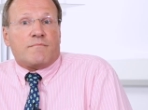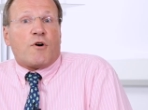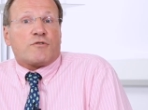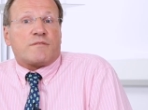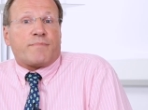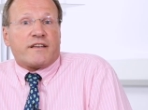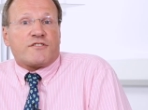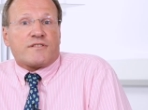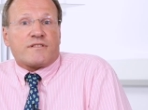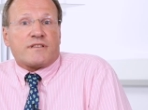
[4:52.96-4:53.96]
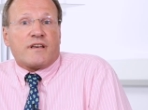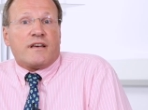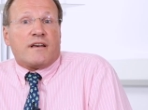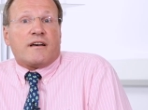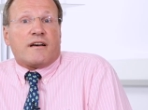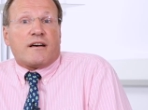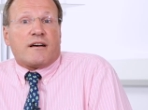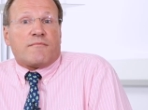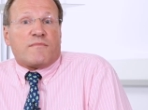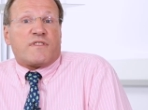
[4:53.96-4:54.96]
In most patients,
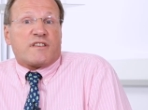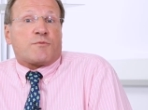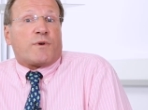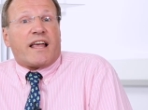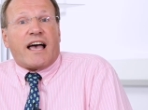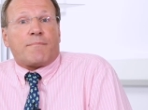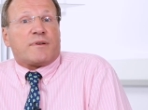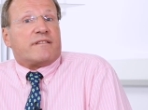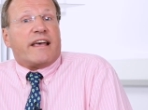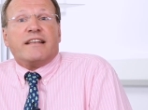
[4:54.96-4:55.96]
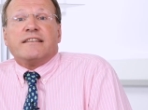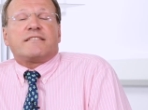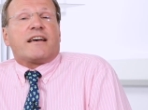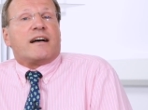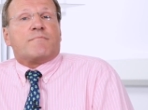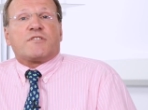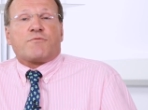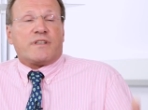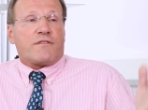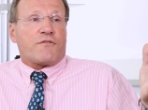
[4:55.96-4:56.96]
uh, this will happen any time
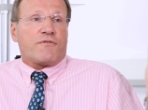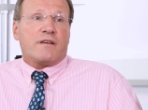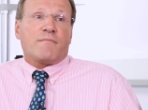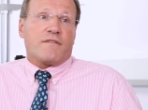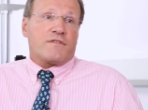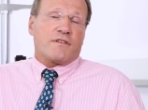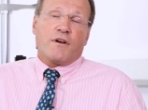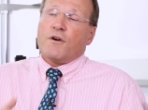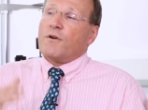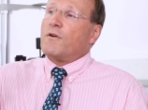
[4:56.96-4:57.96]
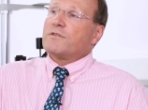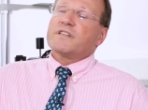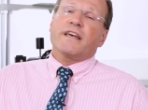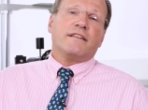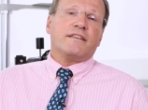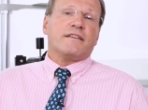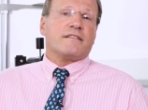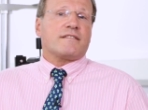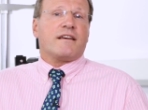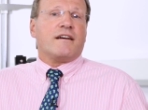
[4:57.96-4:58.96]
between three months or 10
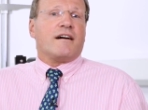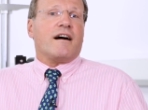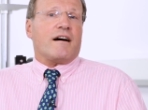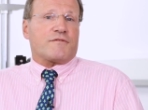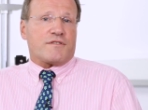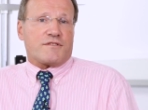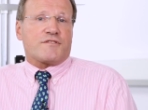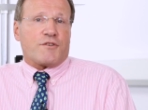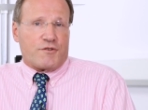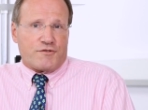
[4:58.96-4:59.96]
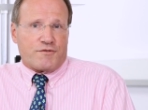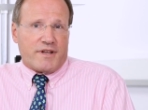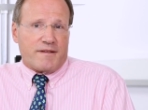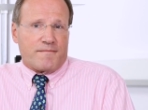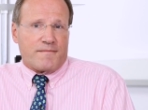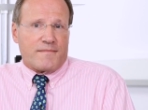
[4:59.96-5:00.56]
years after the surgery.